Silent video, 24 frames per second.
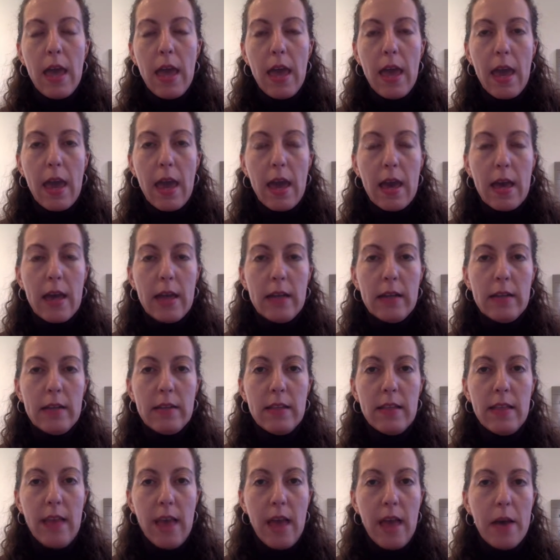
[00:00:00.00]
And
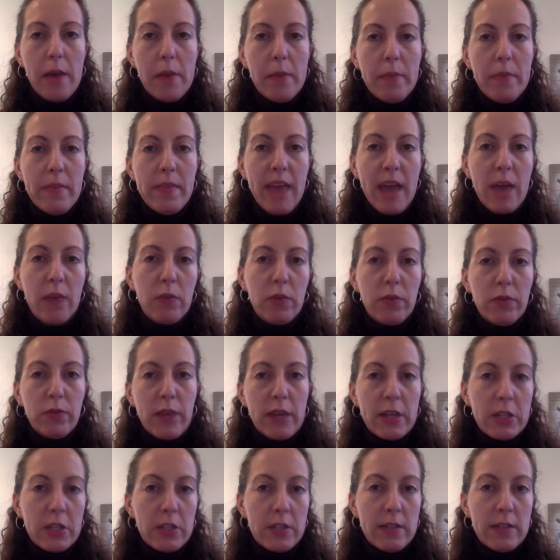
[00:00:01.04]
to them, that
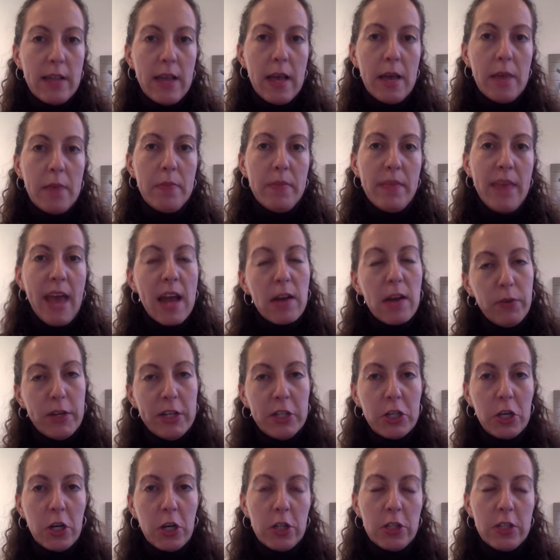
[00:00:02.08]
refreshes them, that
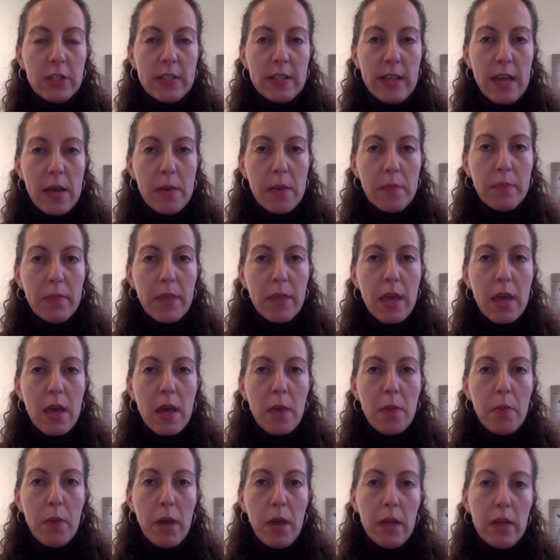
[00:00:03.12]
recharges them.
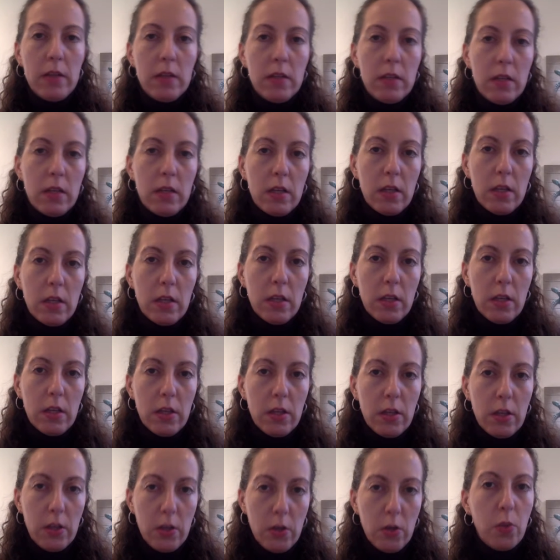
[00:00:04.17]
But
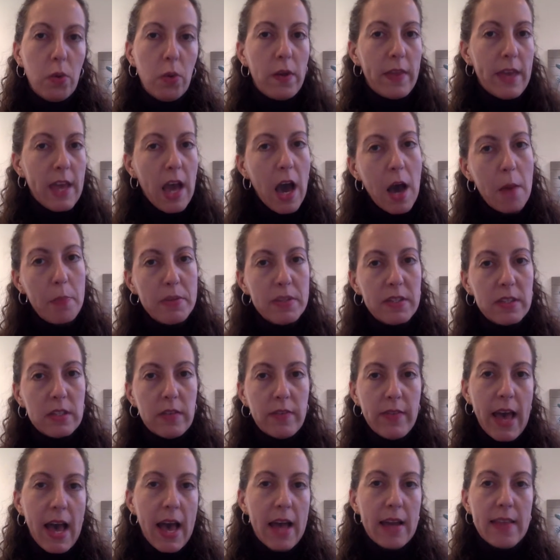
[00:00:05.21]
you are the opposite
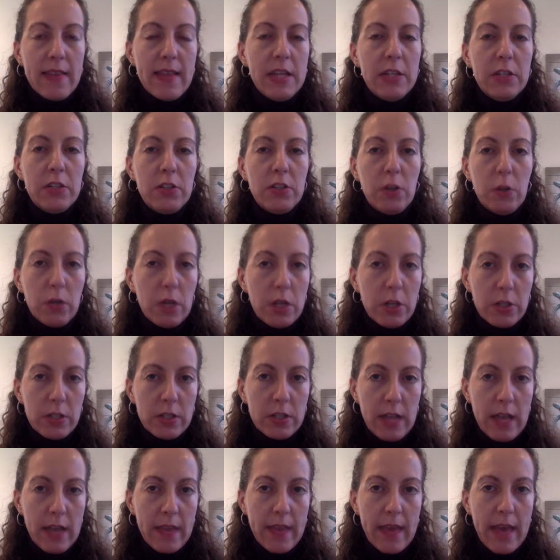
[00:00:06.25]
of that, and they just don't
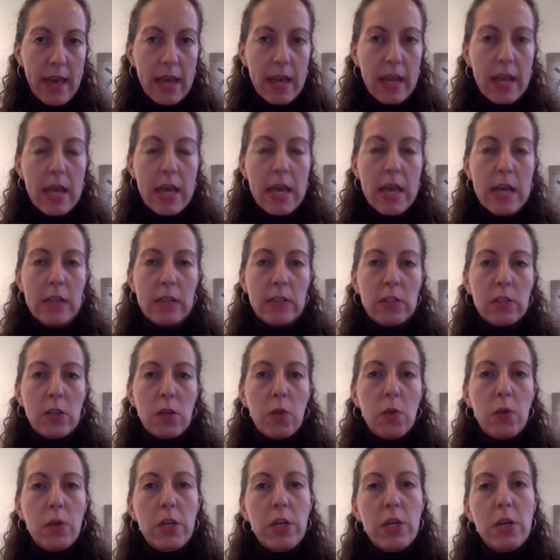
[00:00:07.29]
understand that.
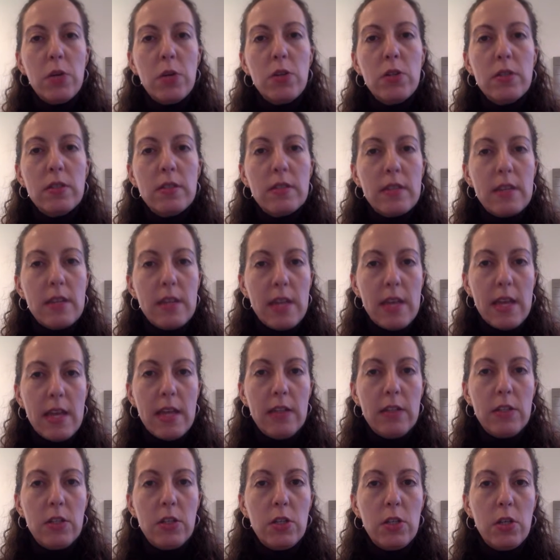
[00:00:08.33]
So you just
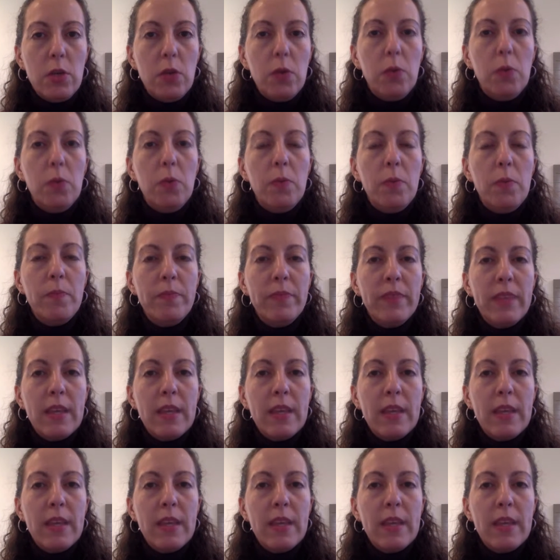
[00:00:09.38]
need to